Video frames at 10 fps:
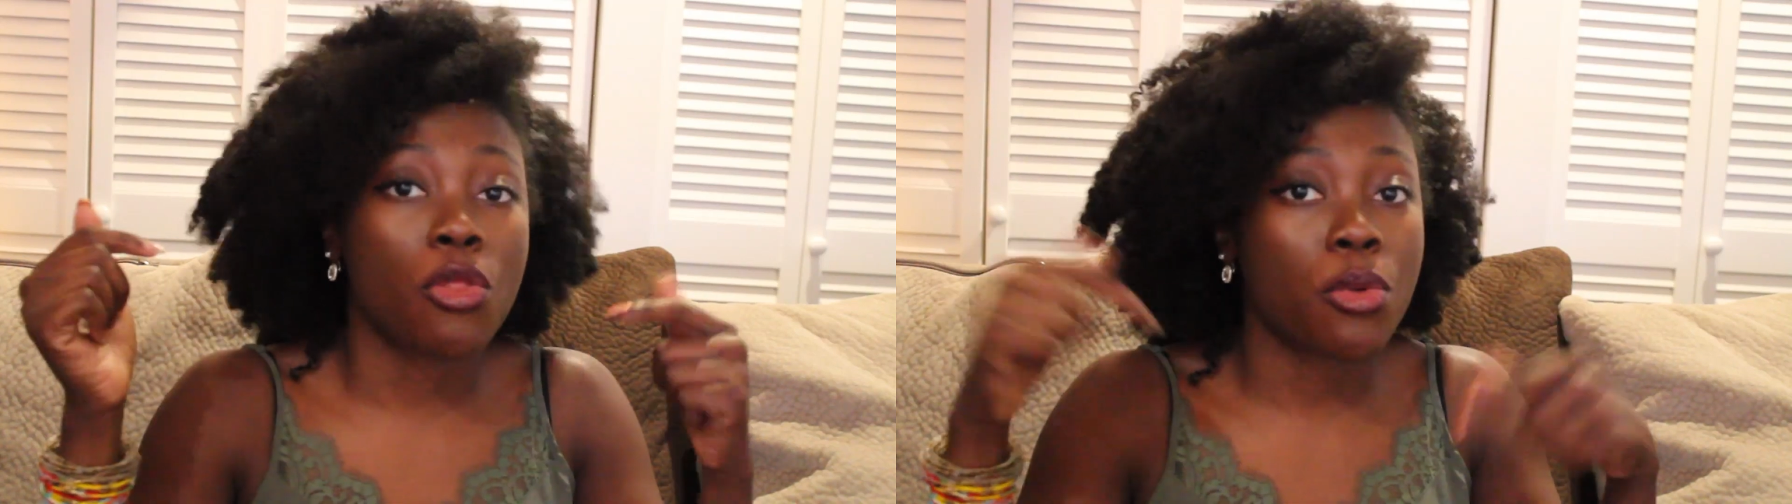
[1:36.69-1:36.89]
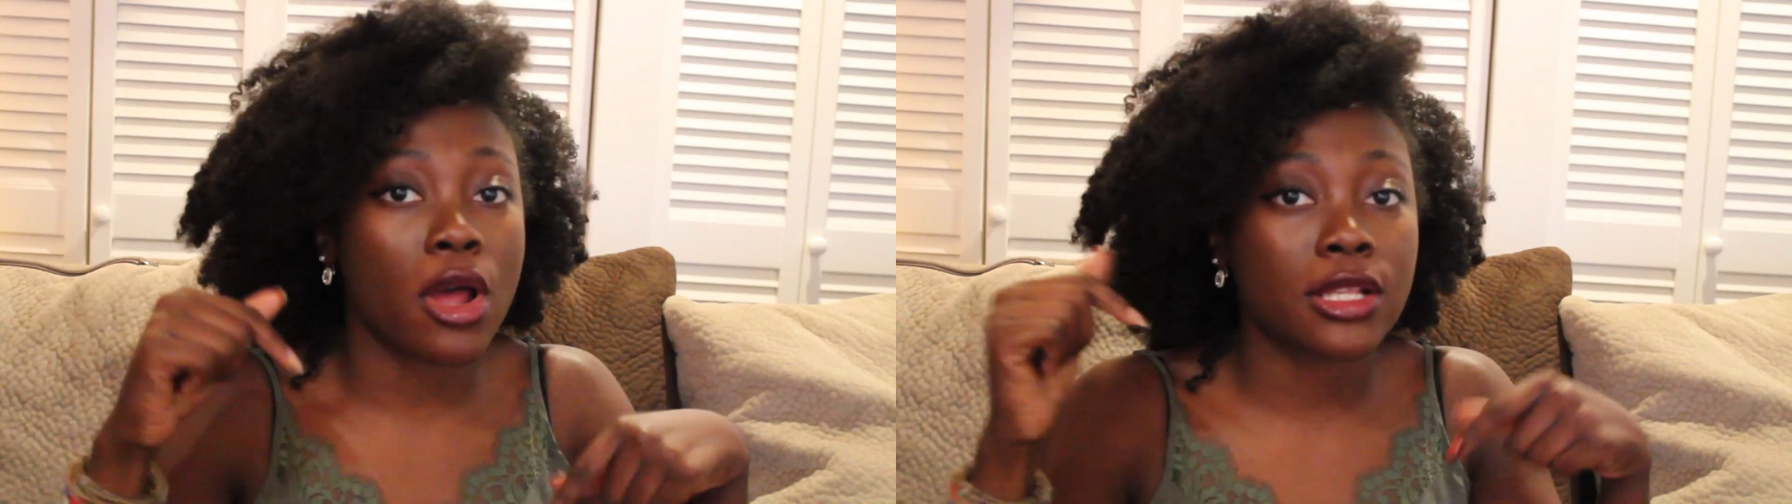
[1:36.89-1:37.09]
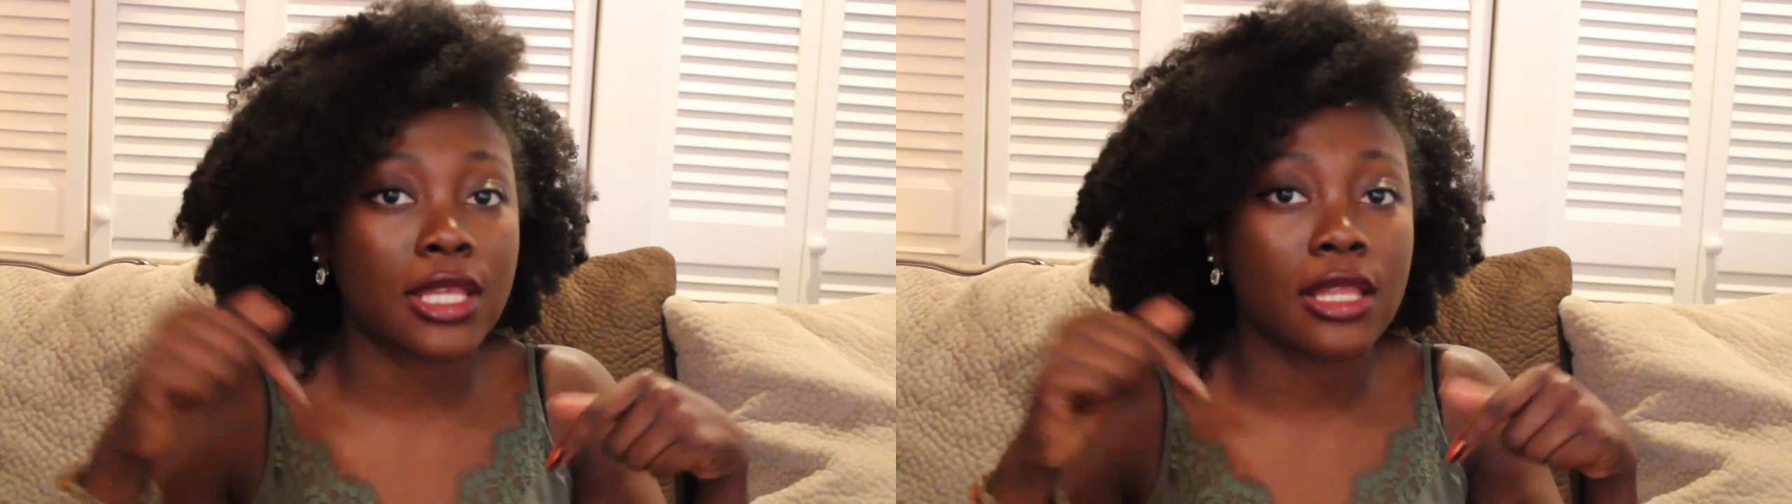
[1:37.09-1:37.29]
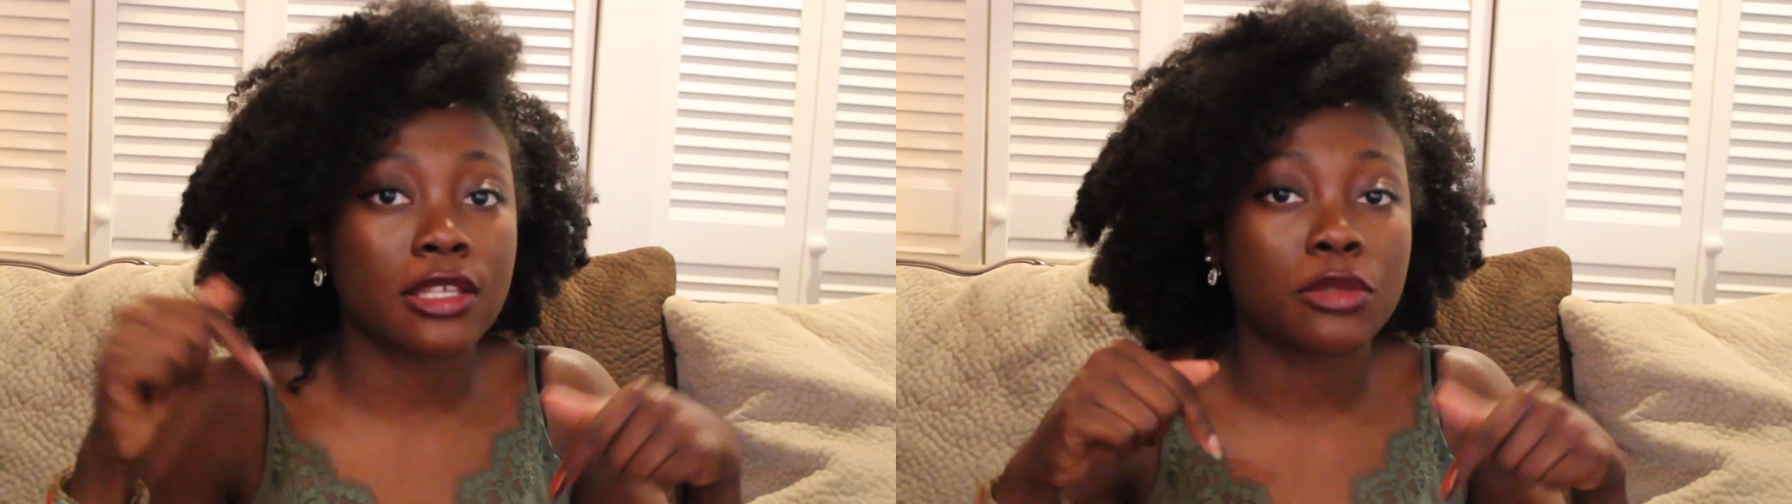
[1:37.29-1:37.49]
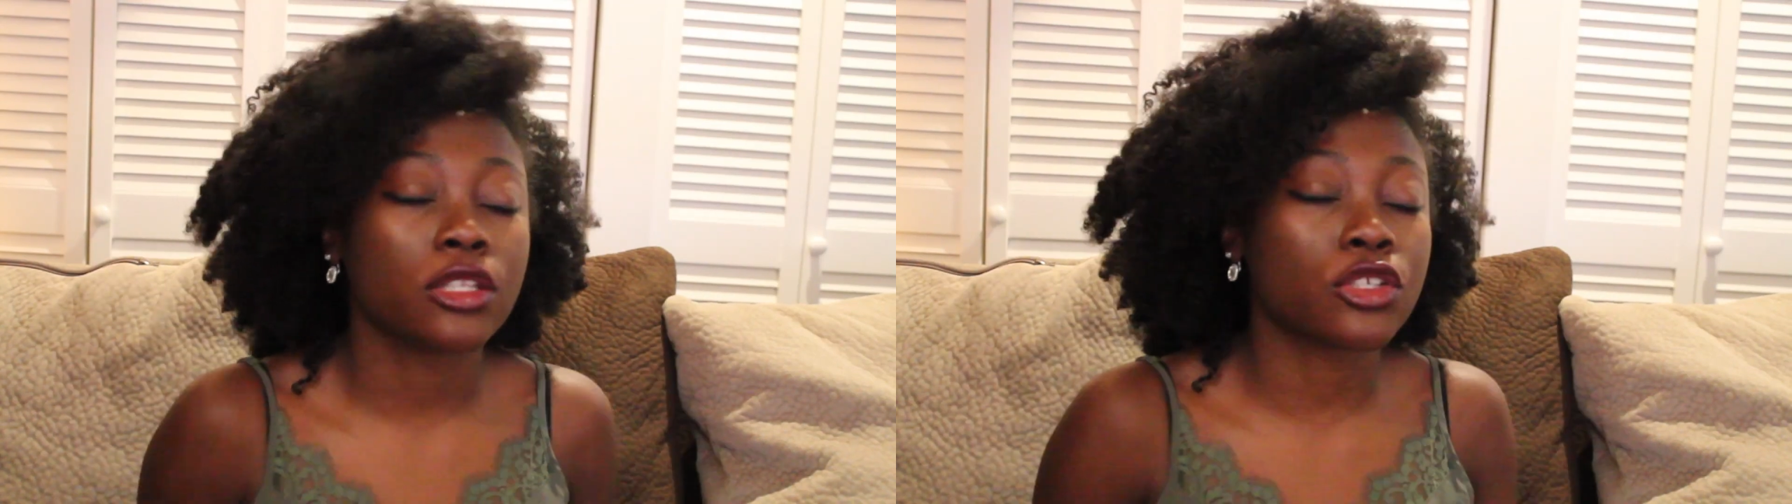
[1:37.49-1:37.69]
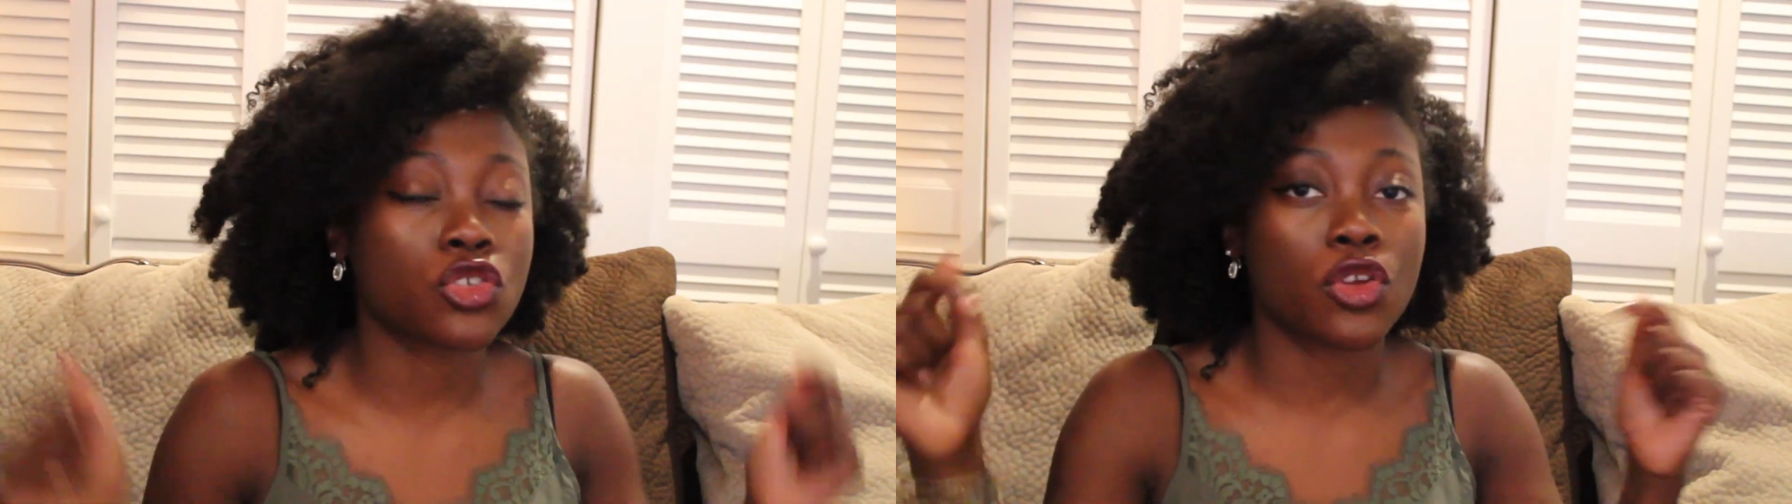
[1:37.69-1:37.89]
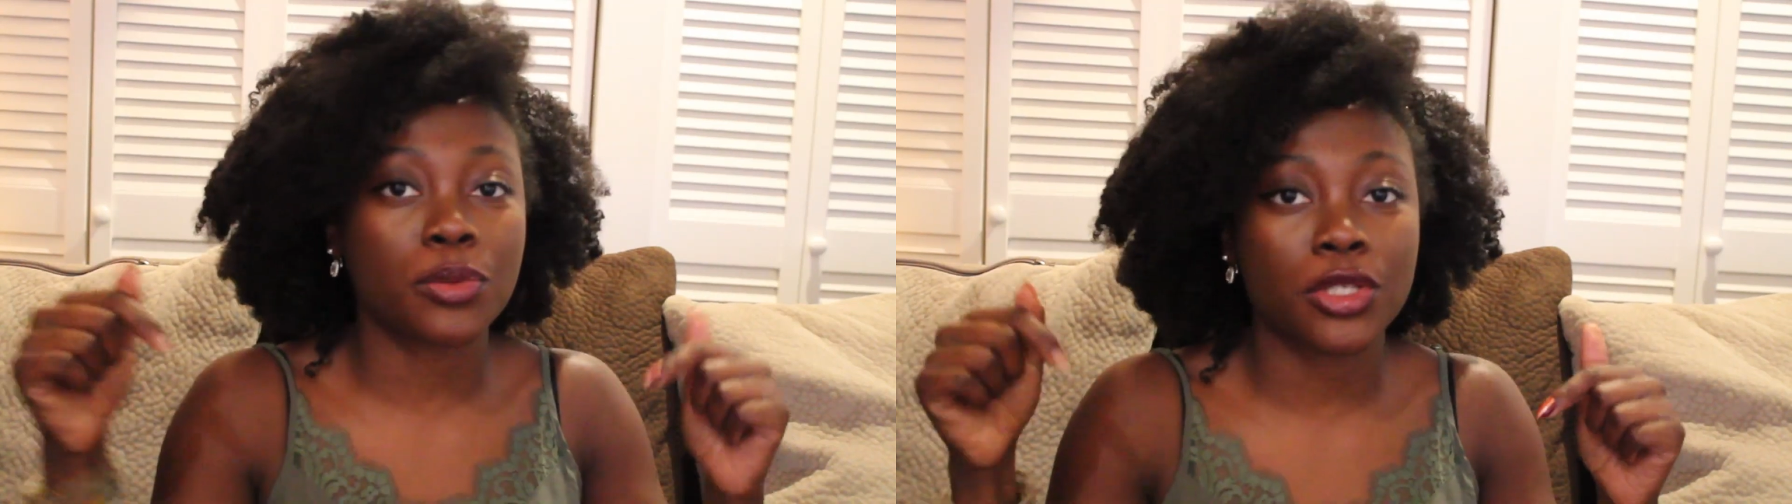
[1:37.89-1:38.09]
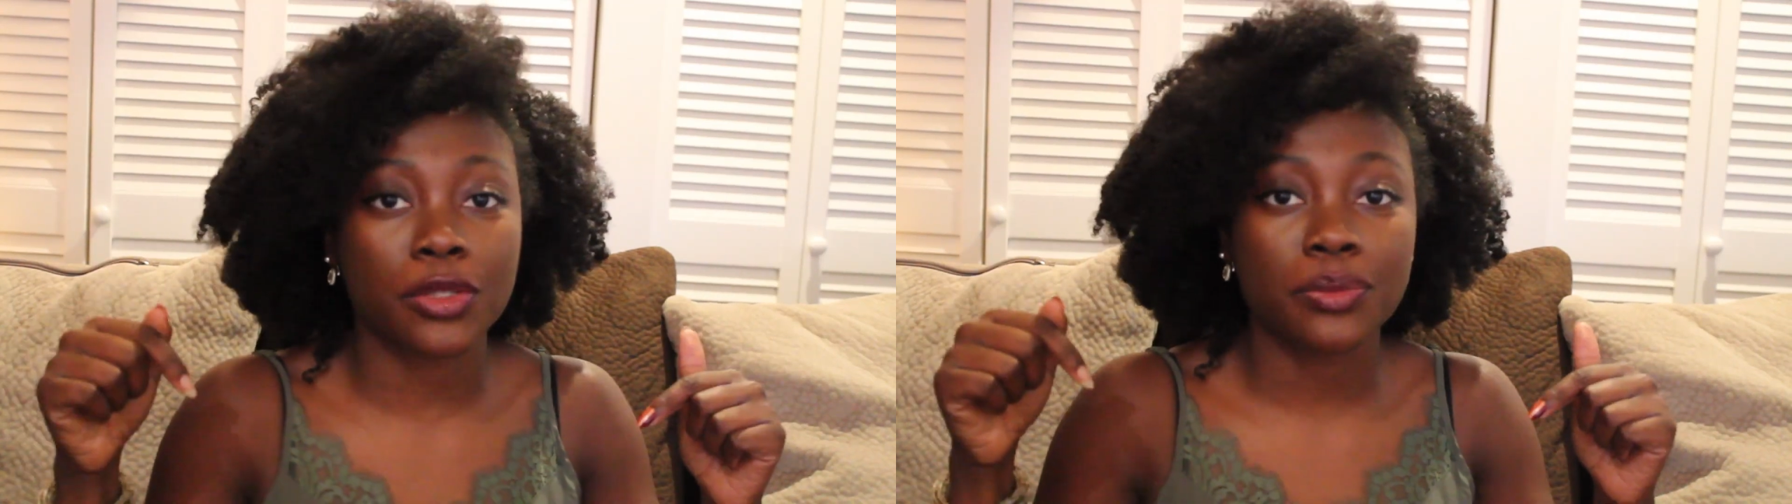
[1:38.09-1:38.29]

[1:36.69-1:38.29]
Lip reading: products I list in the description.